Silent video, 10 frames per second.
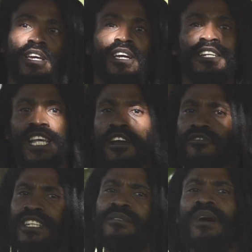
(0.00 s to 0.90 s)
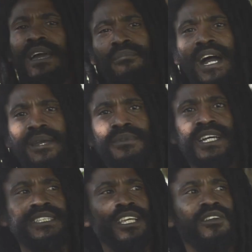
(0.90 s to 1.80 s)
because I read in my Bible
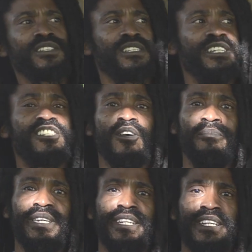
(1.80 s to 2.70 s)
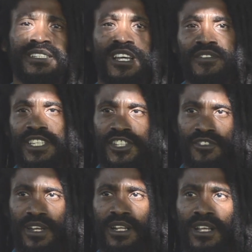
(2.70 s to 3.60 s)
that tell us the disobedience of
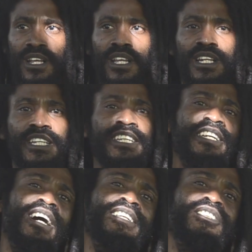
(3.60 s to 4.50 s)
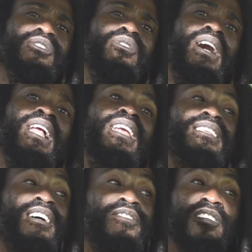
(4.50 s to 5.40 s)
Israel leading on to a lot
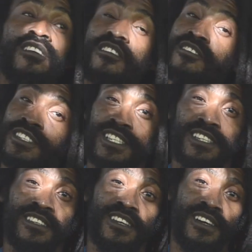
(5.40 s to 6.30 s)
of cursing